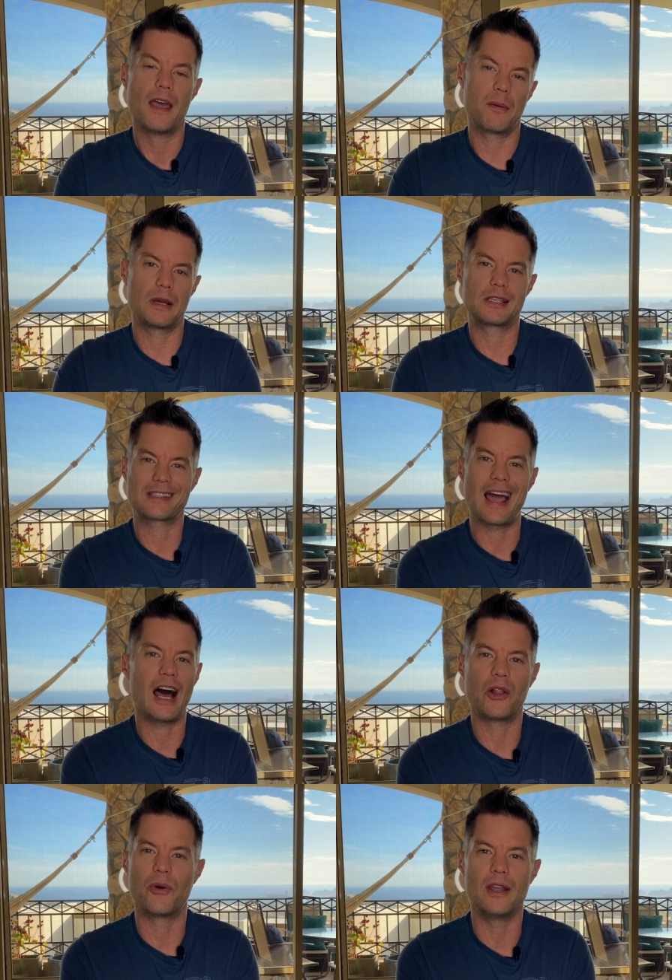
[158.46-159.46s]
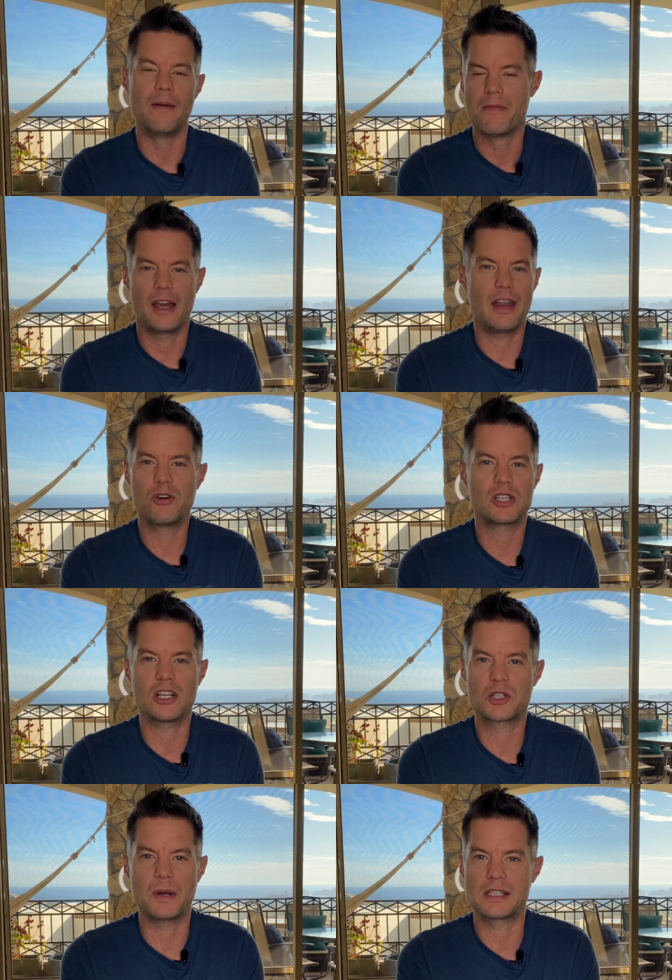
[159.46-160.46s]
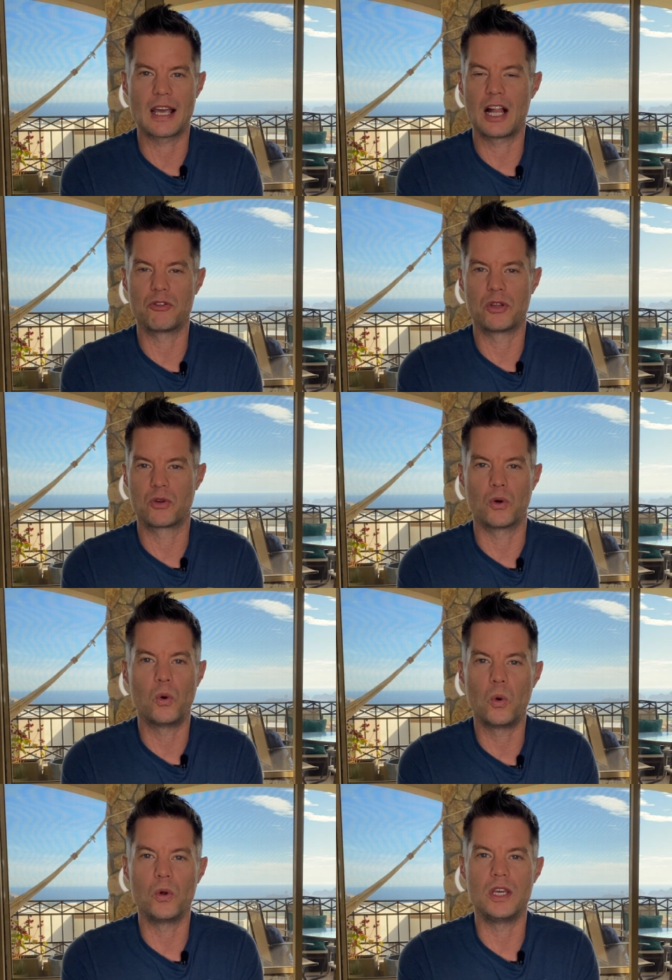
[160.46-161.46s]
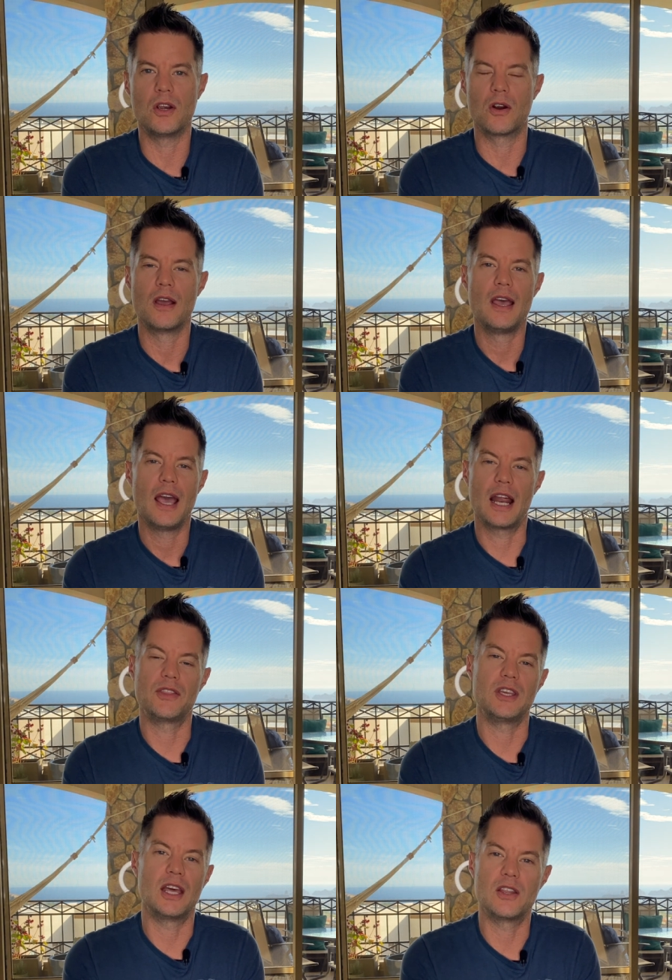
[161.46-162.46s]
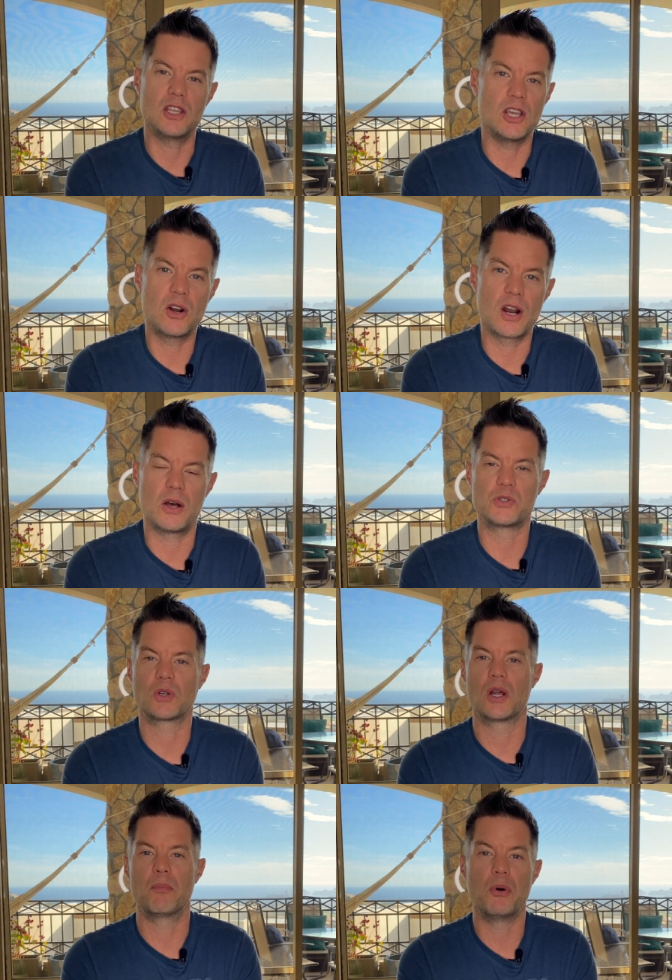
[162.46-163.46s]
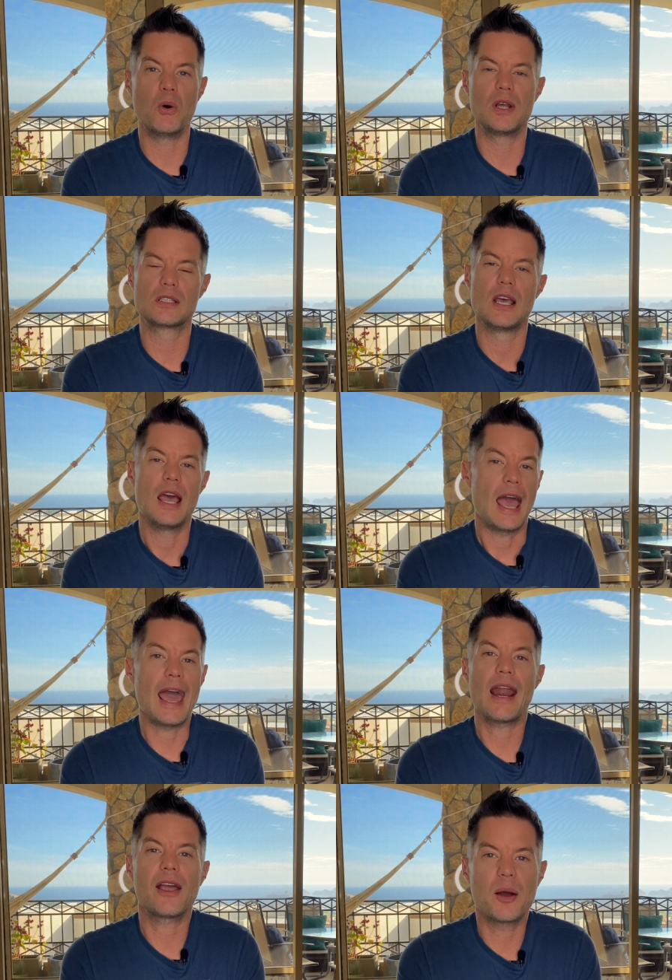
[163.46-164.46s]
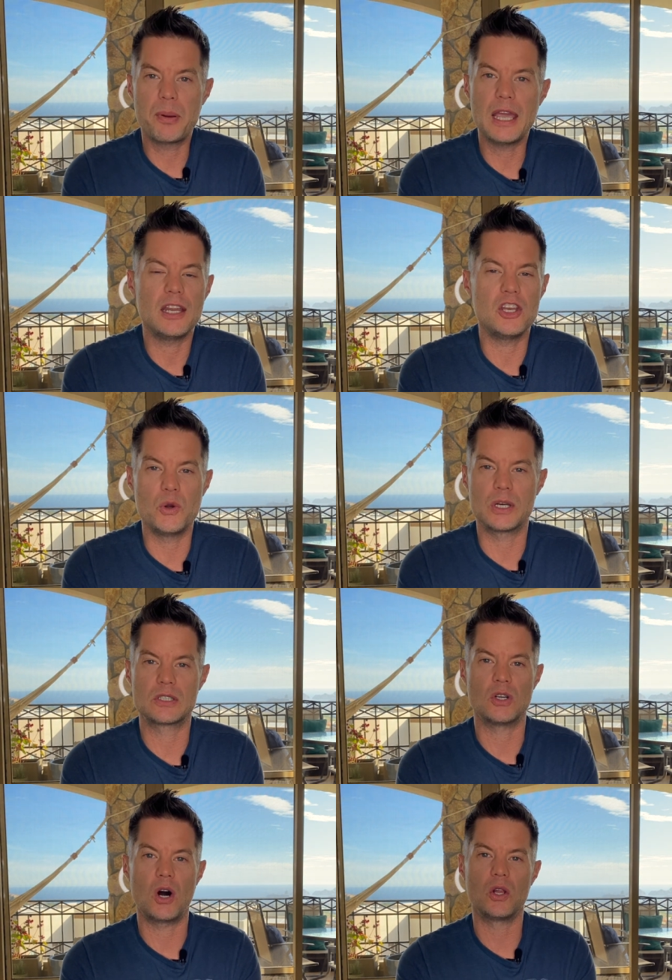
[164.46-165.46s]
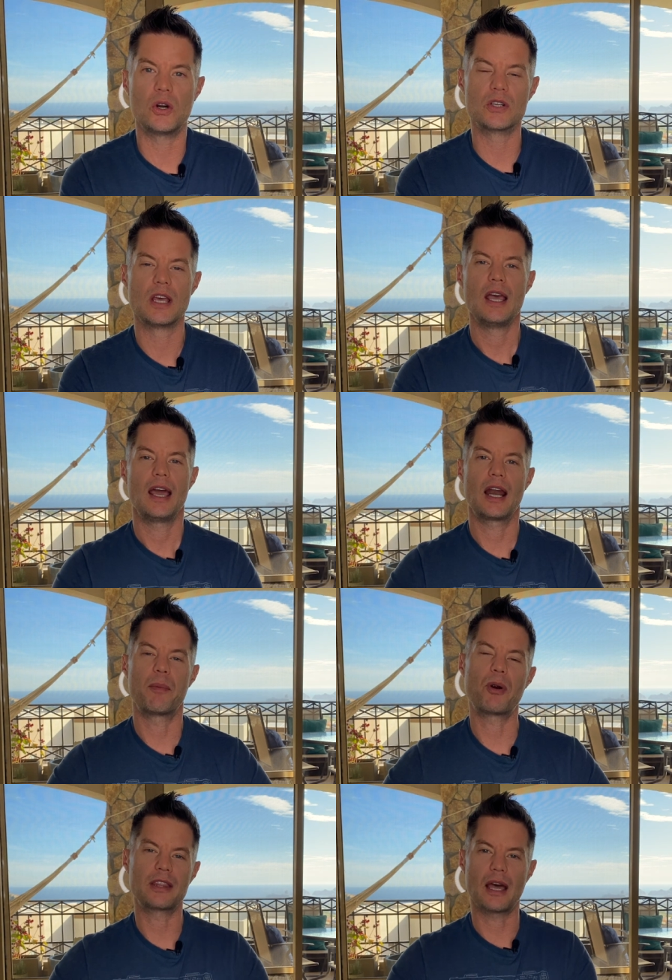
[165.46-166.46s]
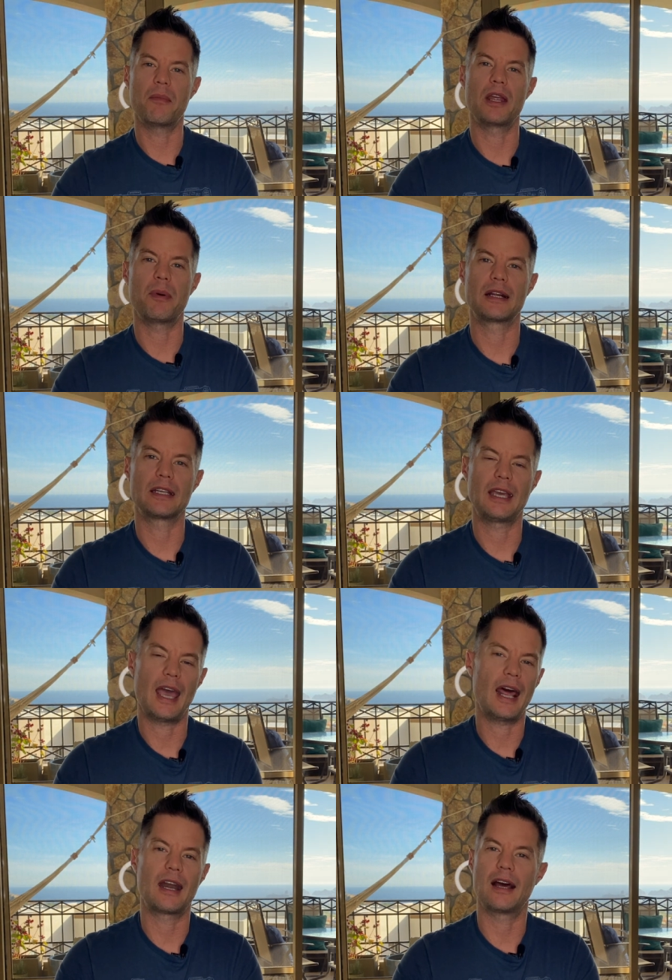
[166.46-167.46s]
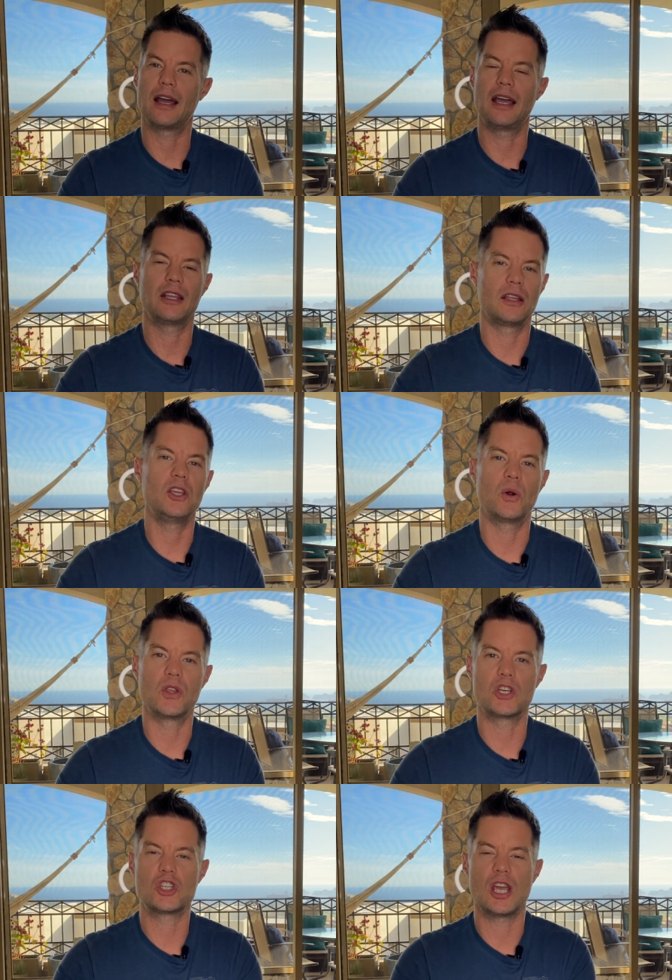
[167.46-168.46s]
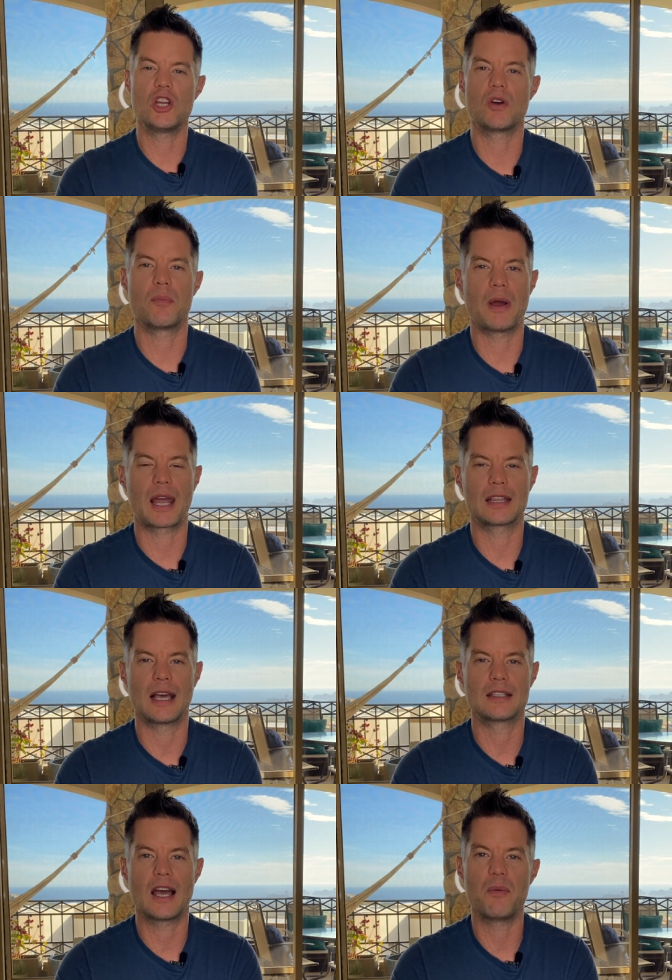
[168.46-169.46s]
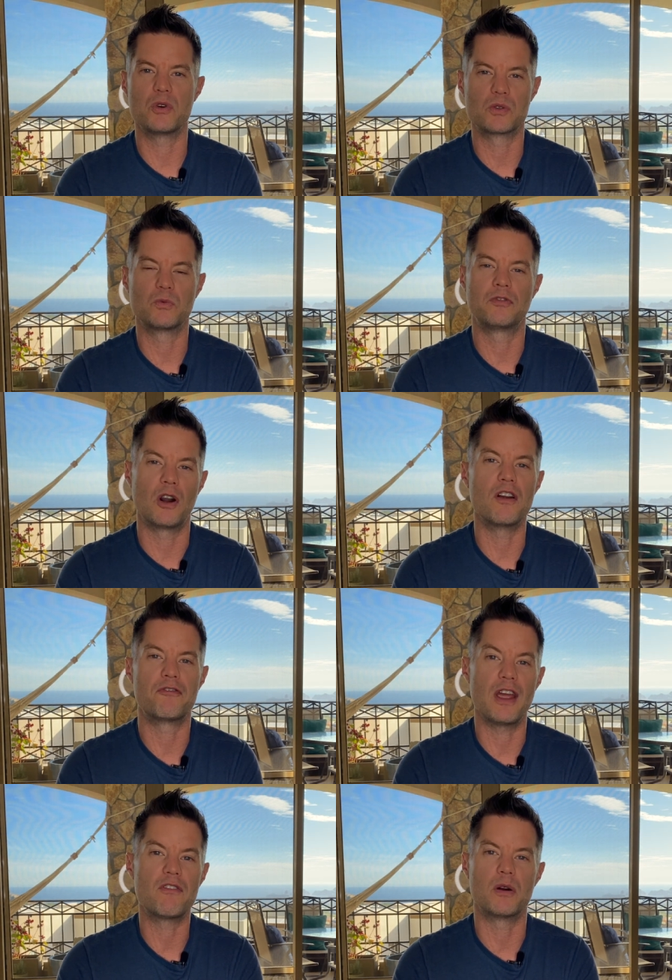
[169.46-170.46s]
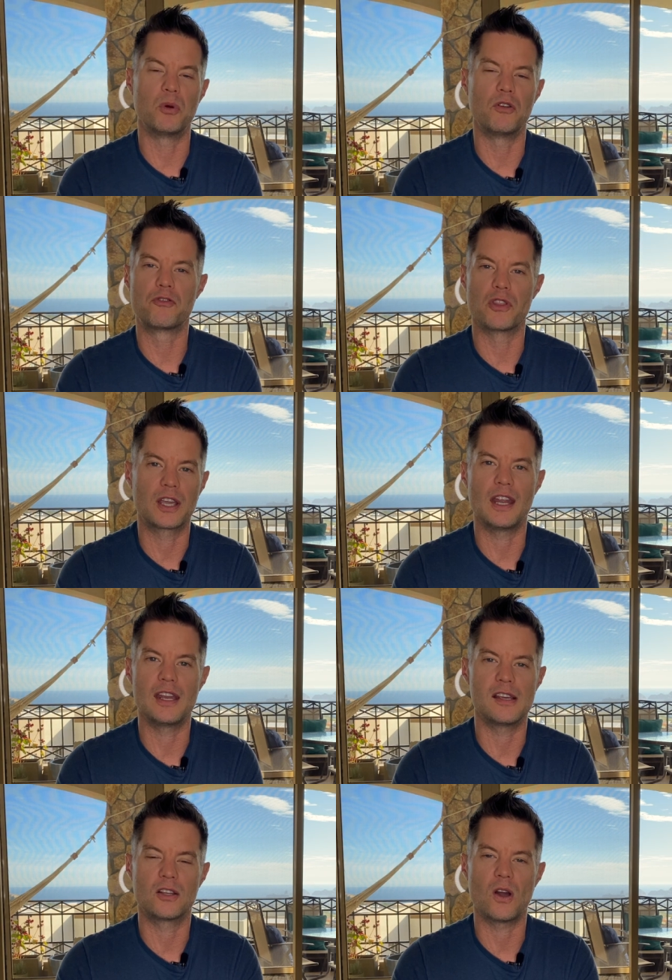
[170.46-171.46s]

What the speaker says: And my salary, I never touched my salary through the whole year. And at the end of the year, I also got a bonus, and I got paid in US dollars, and I brought that money back to Canada, and the exchange rate back at that time was very favorable for the Canadian